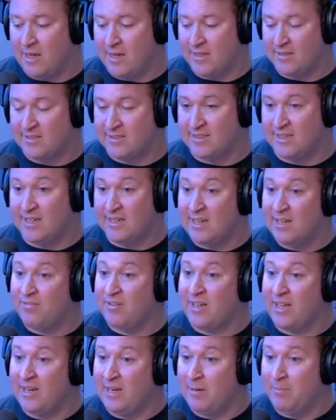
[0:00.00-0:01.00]

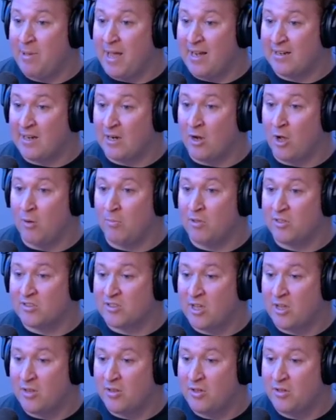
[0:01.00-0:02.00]
significant impact on almost
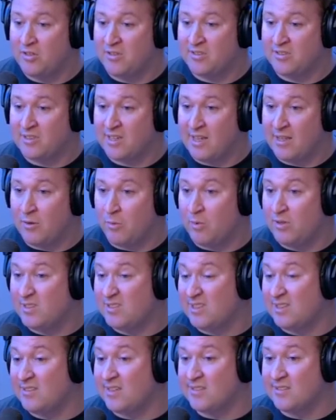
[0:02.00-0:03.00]
all of those, and the ones
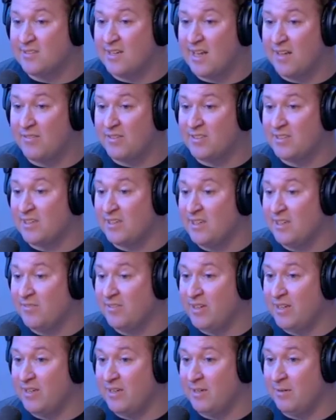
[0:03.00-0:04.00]
that doesn't have a
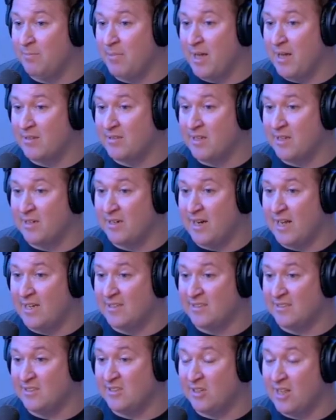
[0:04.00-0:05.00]
significant impact on
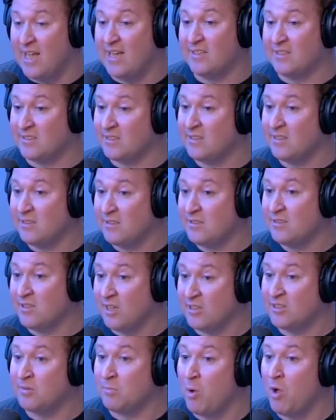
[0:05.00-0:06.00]
it still has
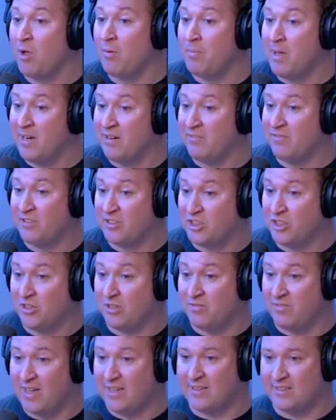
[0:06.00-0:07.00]
a small beneficial
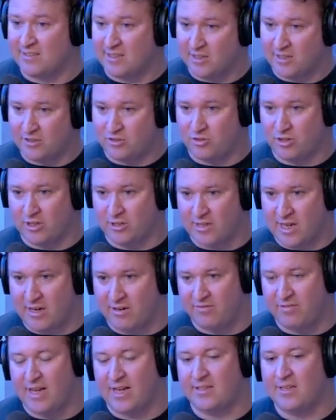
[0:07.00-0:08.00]
effect. It's like a trickle-down
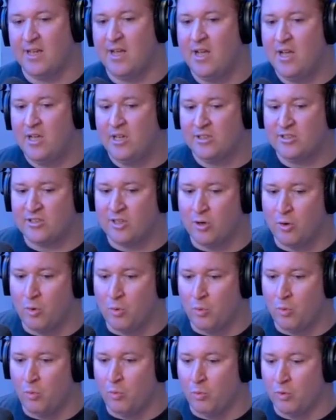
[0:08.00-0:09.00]
effect.
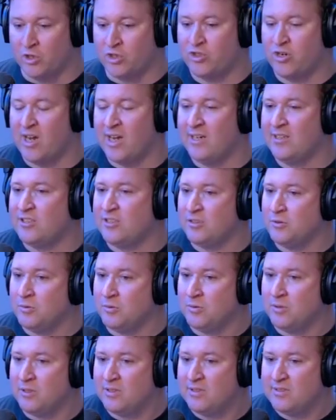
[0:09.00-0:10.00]
So we're trying to